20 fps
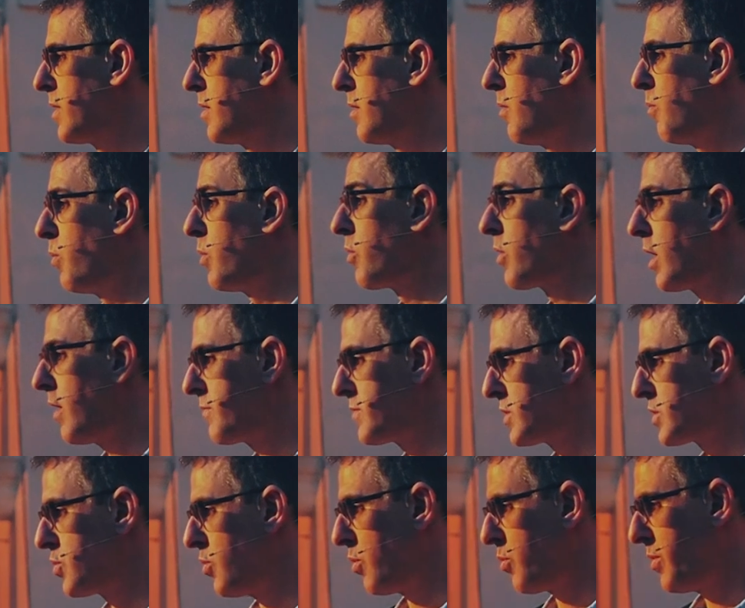We would love to
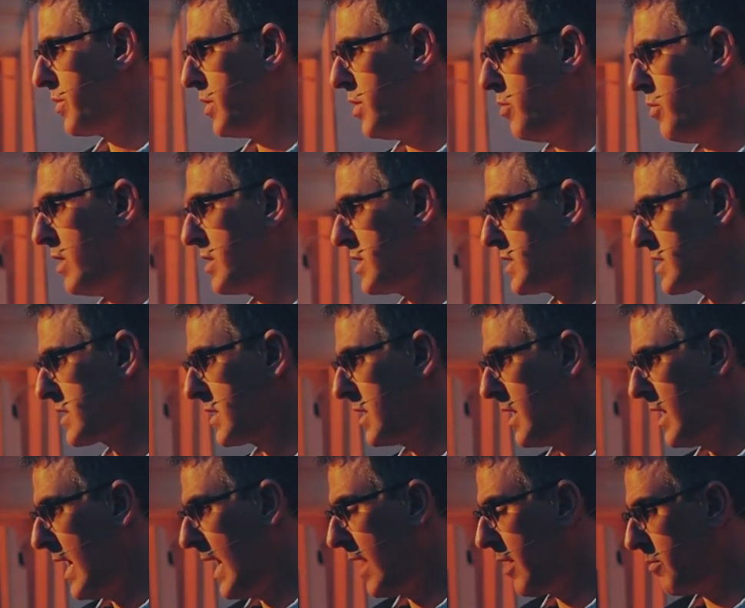talk with you and just
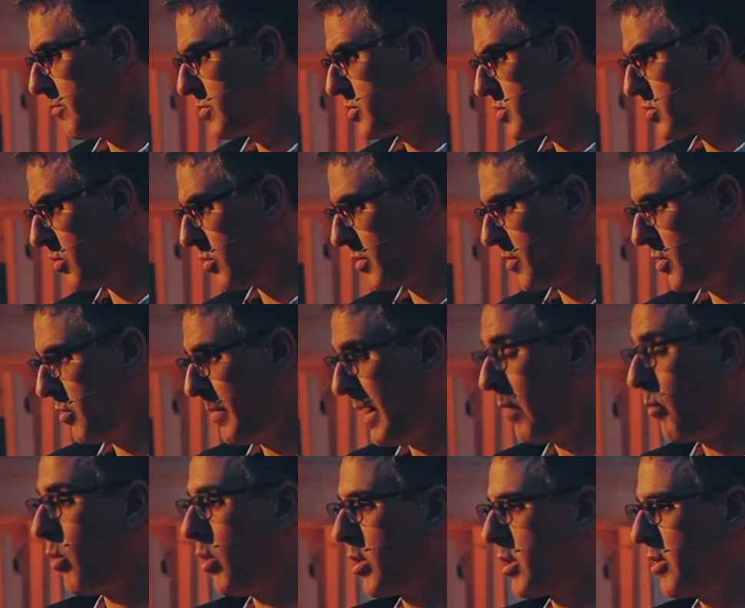help talk with you about
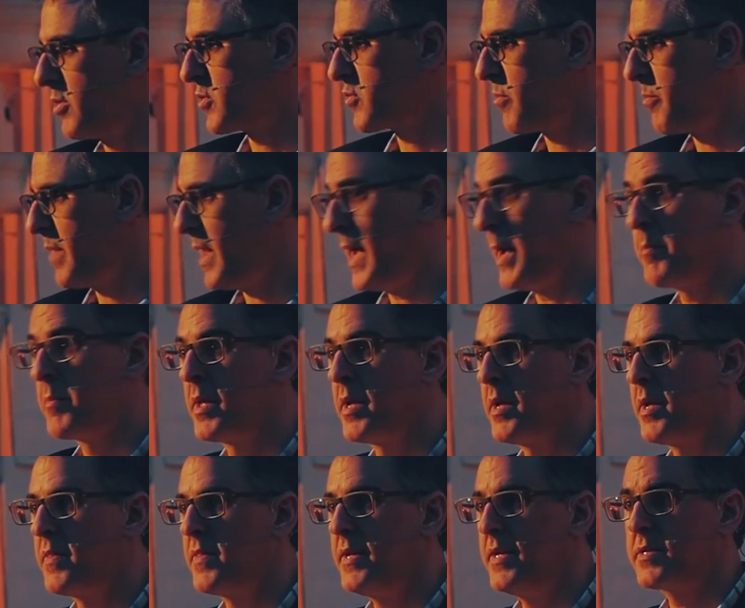what goes from there.
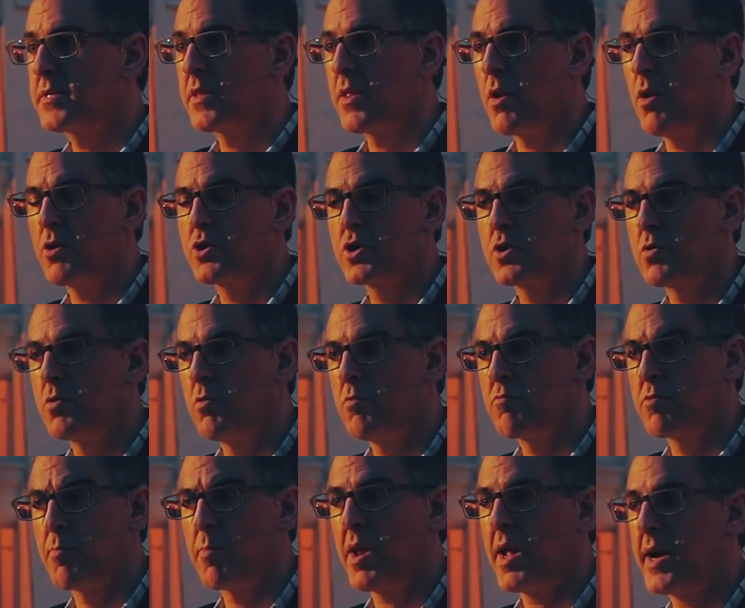These are the logical
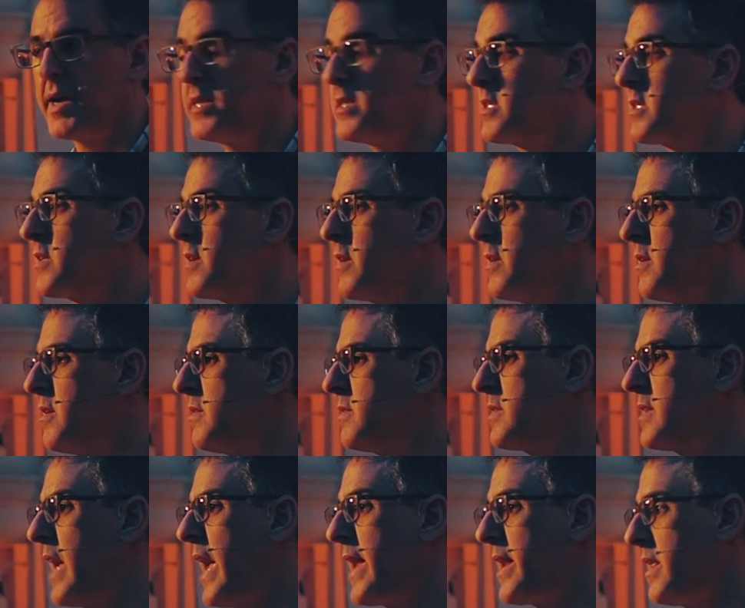replies
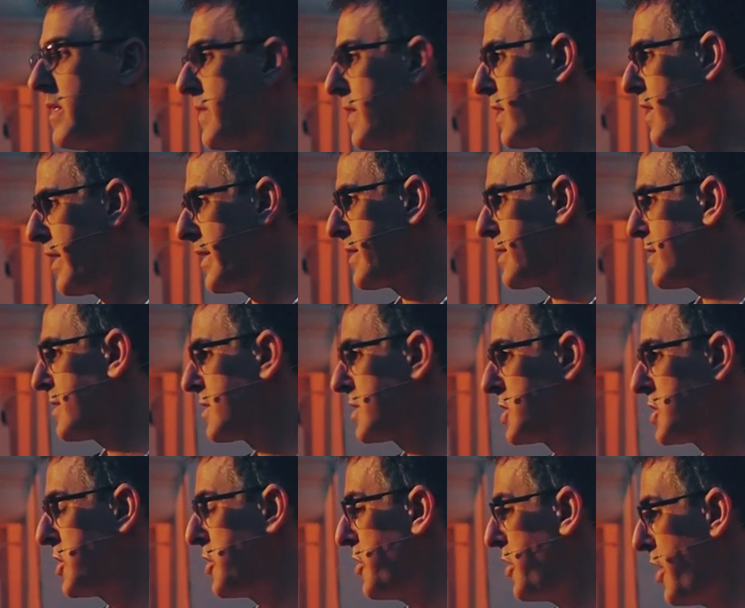to anything like
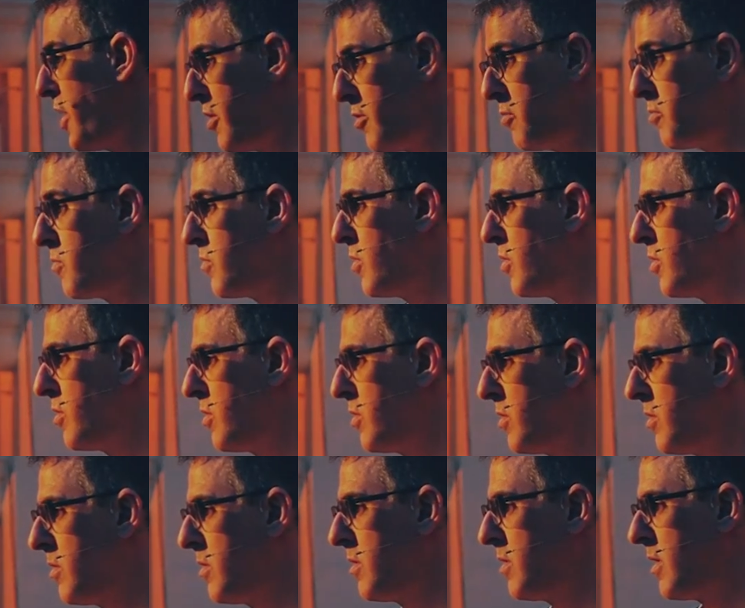this. No,
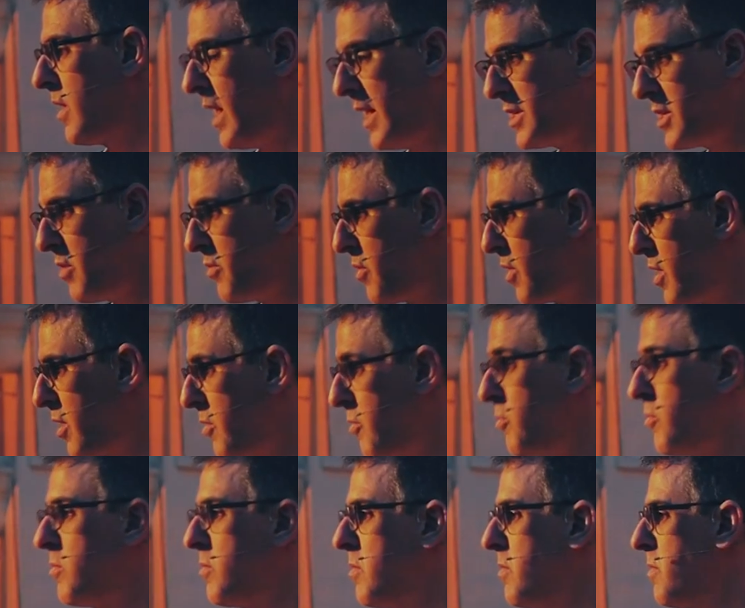I don't know,
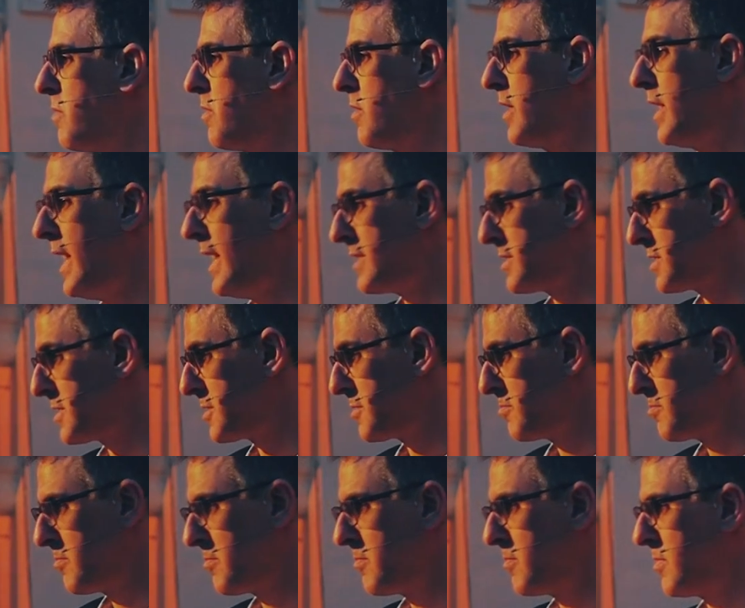yes.
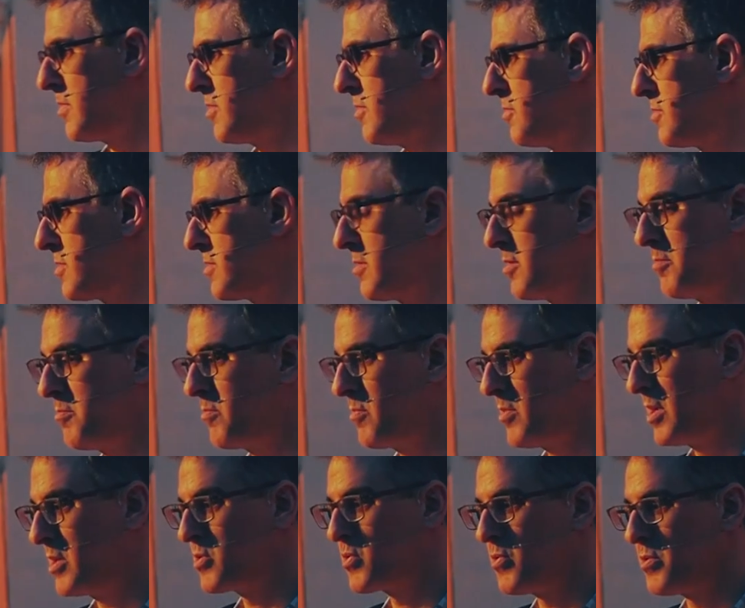Those are the
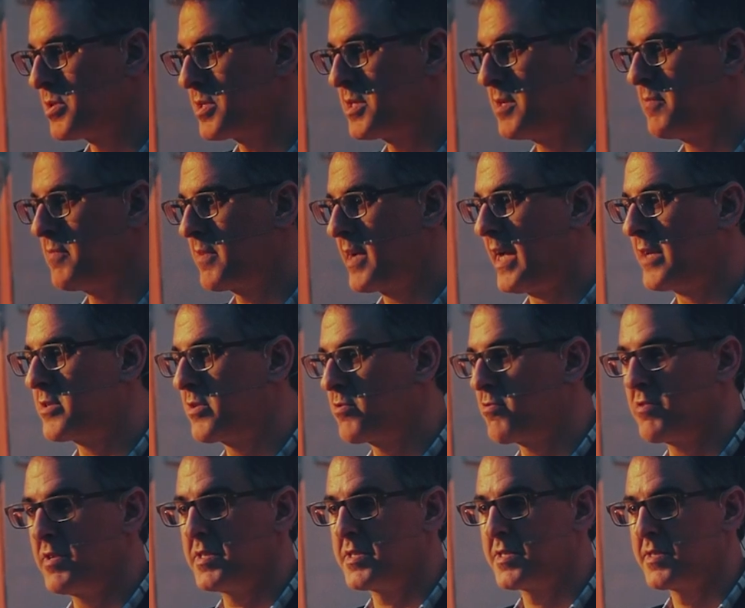exhaustive
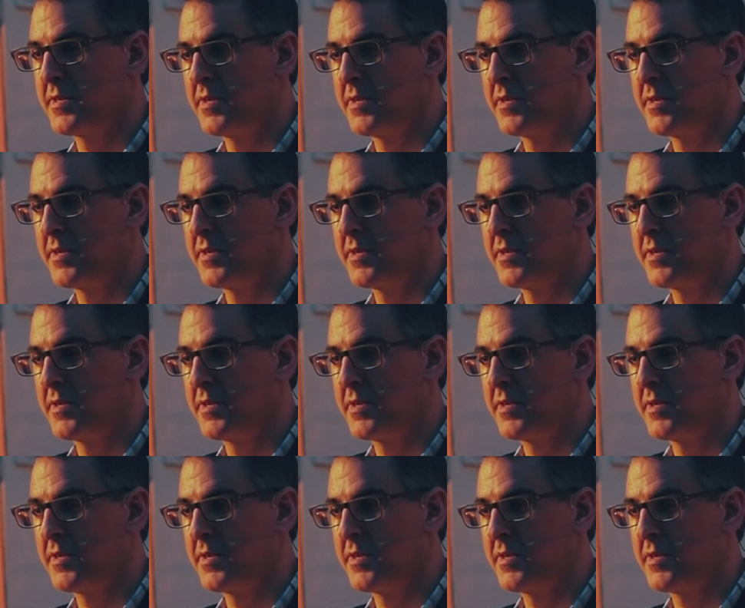categories.